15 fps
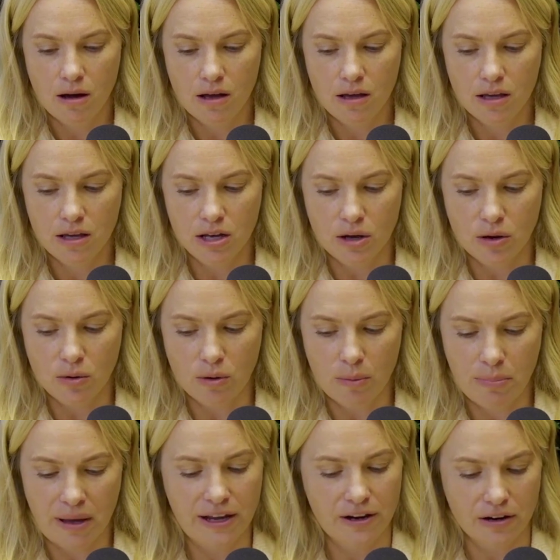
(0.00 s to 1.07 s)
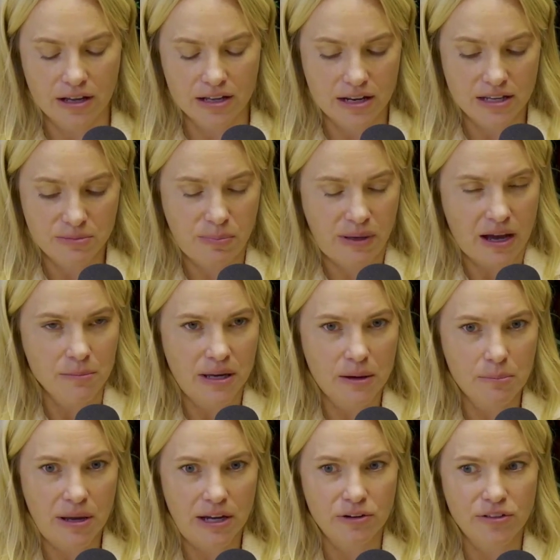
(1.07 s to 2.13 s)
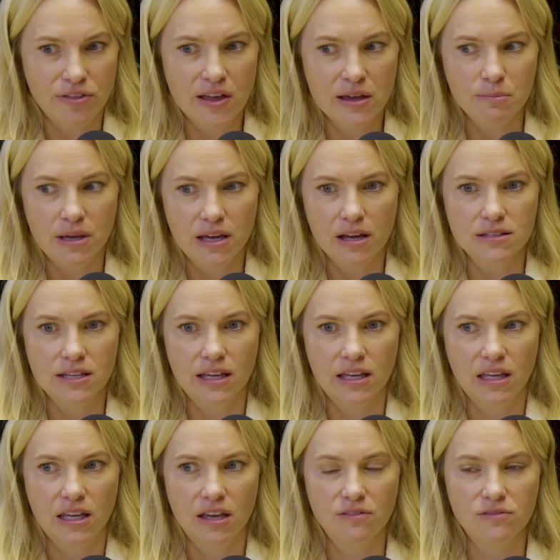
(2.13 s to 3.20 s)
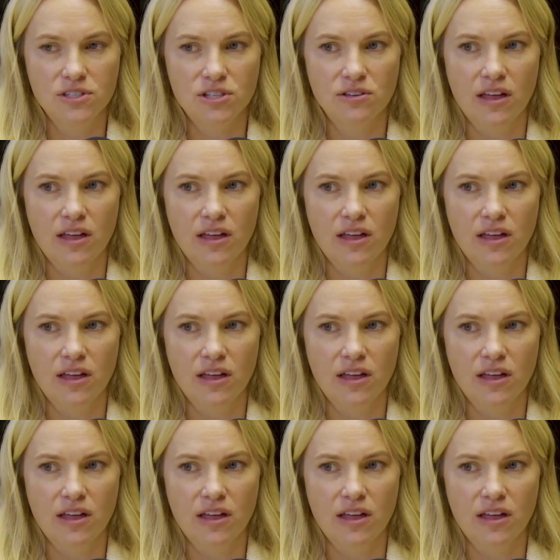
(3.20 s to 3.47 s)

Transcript: you know a bigger it is becoming a bigger thing because it gives you